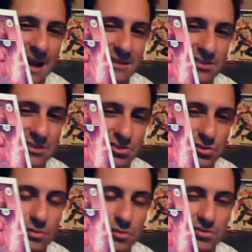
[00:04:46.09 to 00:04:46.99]
this
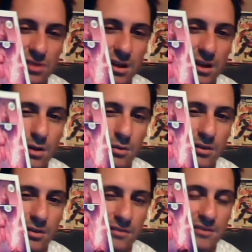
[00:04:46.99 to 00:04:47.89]
truce
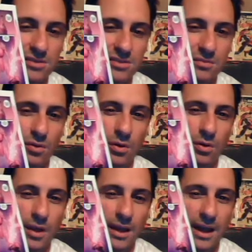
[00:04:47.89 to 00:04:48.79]
with Invincible
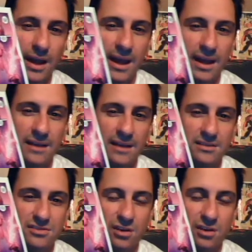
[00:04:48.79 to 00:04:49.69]

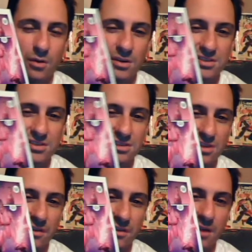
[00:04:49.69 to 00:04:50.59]
and to coexist
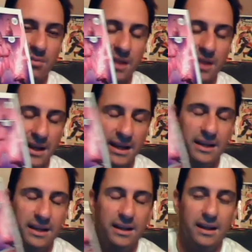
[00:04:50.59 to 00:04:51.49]
on their
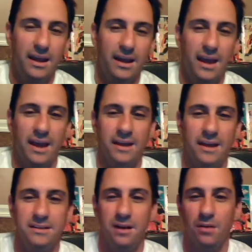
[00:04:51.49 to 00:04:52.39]
planet.
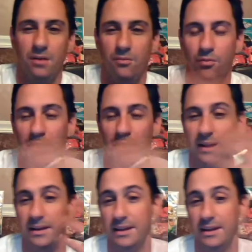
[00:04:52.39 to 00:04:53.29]
And
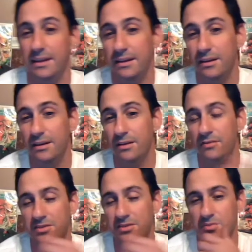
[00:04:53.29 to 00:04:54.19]
when
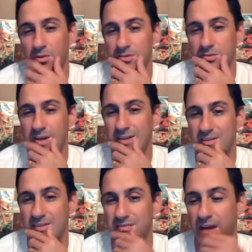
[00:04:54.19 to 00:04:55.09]
Invincible contracted
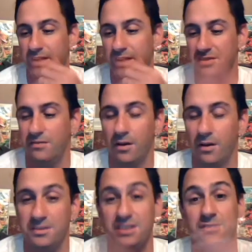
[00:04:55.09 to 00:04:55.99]
this virus, he
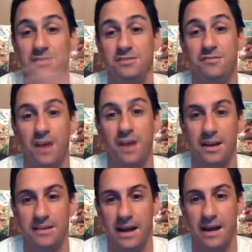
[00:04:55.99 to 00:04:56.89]
volunteered to
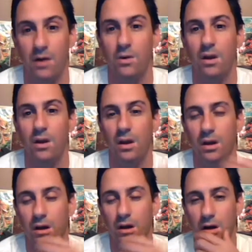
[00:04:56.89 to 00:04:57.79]
find out,
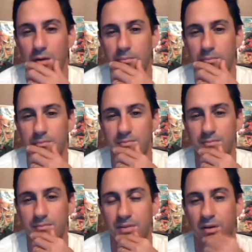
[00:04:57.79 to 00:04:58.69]

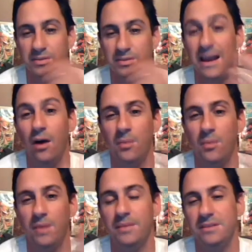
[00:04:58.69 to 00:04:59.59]
to help
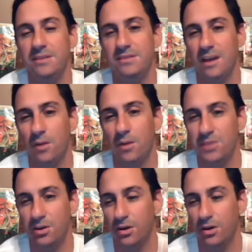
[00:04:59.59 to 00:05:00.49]
him and to help
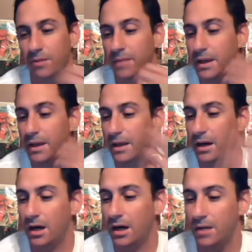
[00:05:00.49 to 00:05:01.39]
cure him.
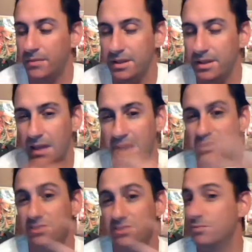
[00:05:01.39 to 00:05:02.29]
In the last
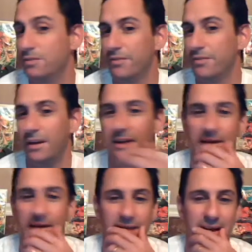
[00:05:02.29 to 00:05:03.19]
issue, we find
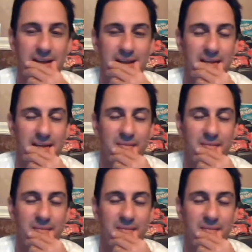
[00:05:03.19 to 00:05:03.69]
out that he,